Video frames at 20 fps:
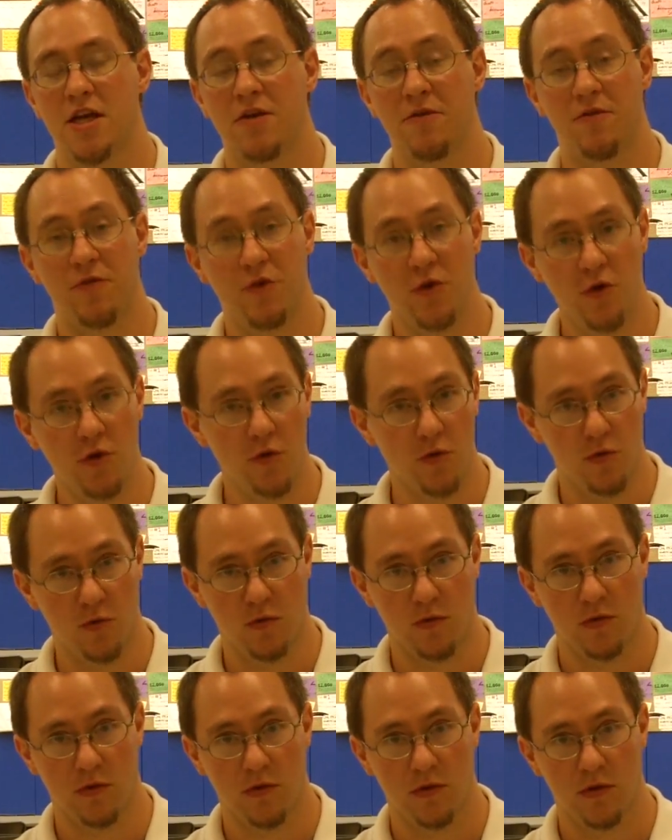if you
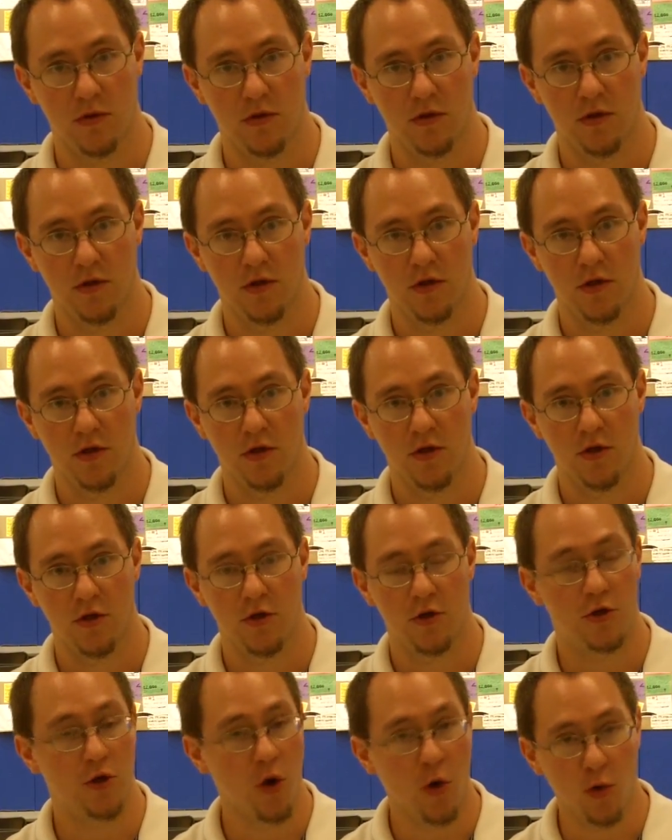
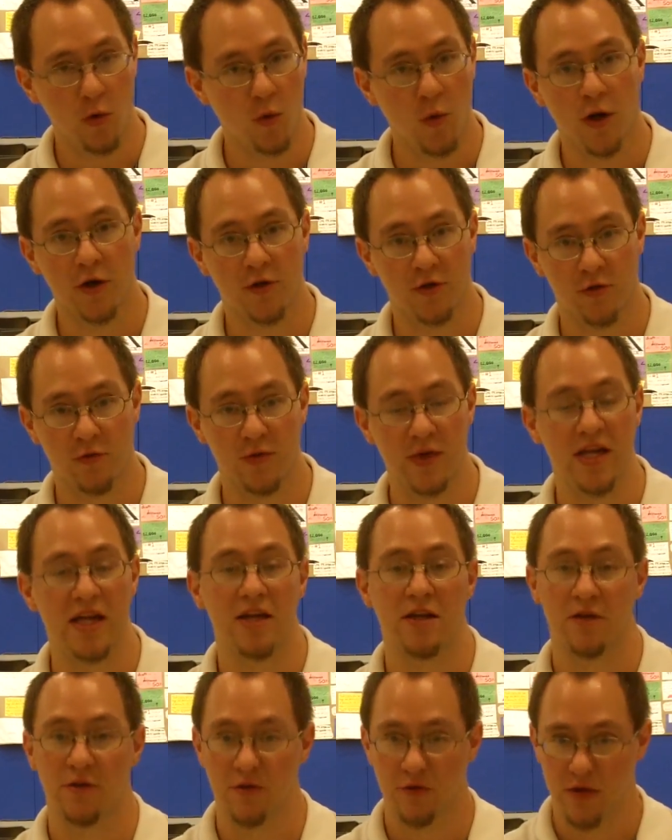don't want to
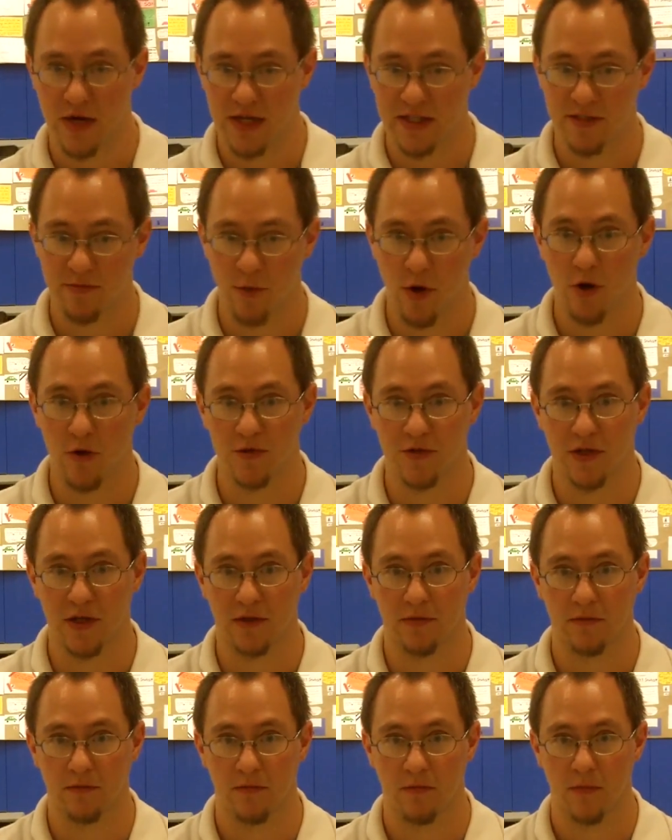read in transposing,